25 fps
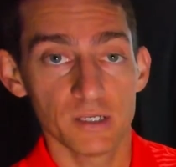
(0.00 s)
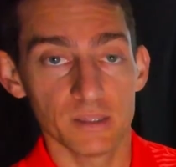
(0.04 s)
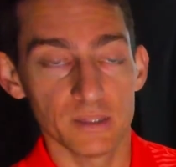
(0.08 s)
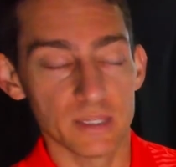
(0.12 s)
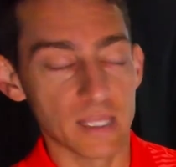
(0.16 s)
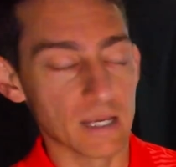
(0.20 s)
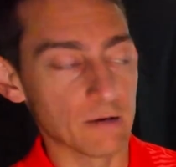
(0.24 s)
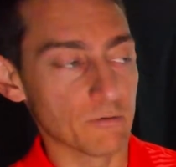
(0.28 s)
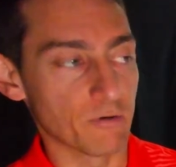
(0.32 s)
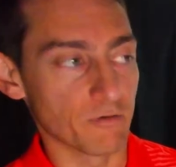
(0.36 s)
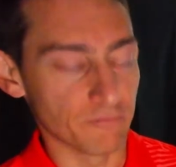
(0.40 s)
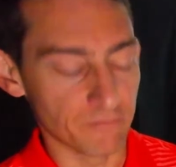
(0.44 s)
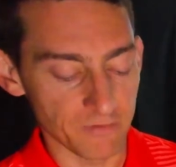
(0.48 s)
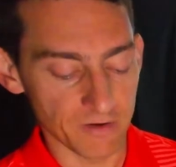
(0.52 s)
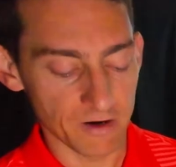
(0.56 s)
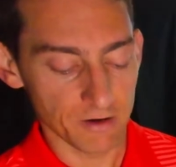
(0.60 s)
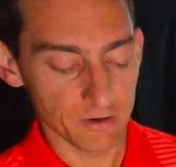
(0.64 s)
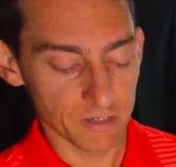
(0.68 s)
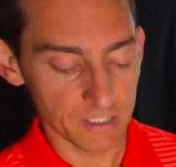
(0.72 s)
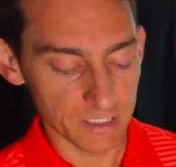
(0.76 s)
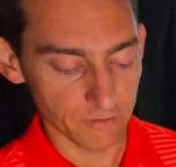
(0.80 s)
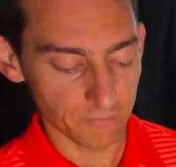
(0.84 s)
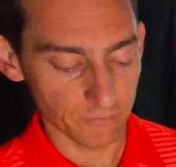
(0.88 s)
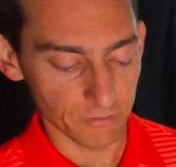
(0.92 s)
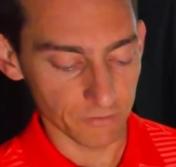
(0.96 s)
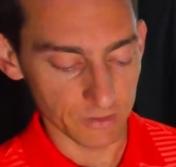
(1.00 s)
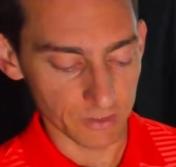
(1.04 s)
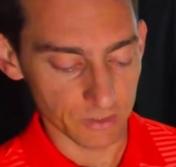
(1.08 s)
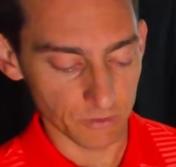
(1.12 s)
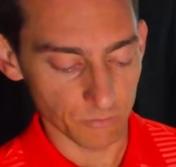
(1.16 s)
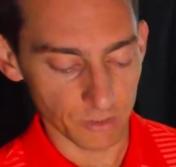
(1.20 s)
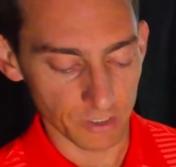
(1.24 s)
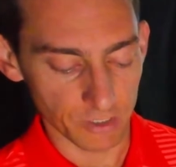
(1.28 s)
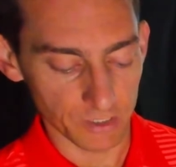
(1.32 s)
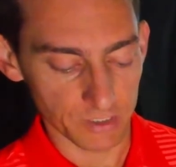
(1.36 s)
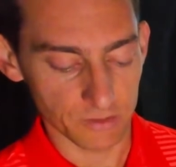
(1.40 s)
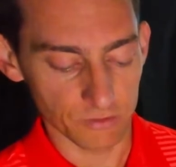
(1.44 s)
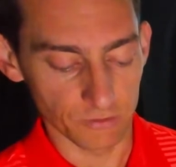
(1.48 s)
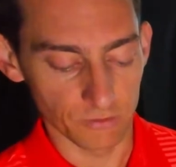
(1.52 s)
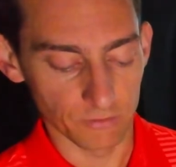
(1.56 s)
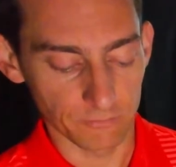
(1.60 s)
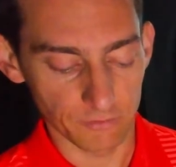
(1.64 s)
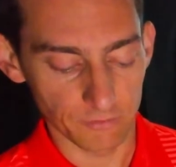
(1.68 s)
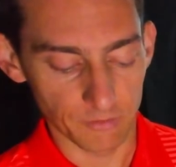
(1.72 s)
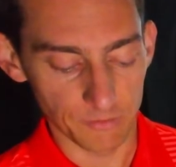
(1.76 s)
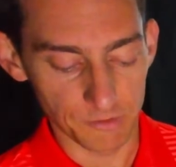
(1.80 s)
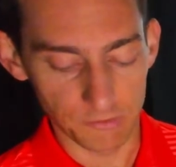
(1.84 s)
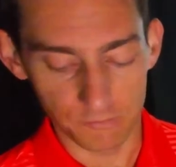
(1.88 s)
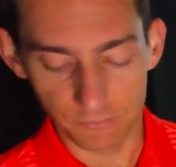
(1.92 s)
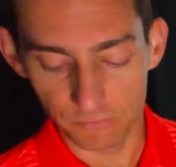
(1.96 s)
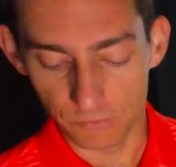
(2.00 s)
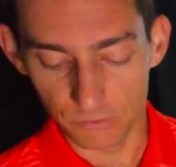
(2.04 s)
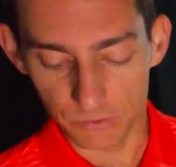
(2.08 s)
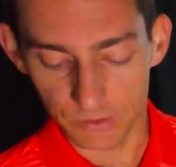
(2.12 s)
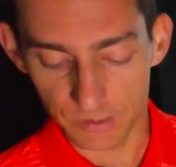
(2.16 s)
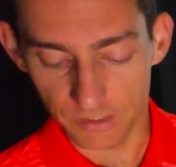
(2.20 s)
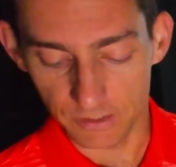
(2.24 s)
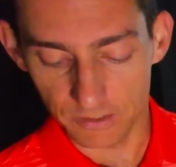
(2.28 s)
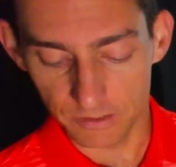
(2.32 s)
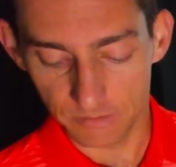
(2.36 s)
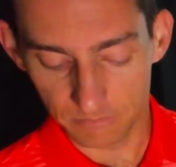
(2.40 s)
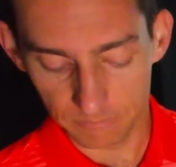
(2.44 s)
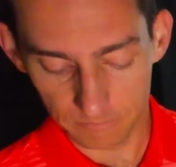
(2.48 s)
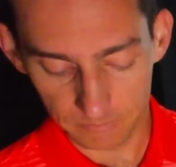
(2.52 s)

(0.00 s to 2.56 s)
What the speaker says: They were very different to what I saw from the Foresight.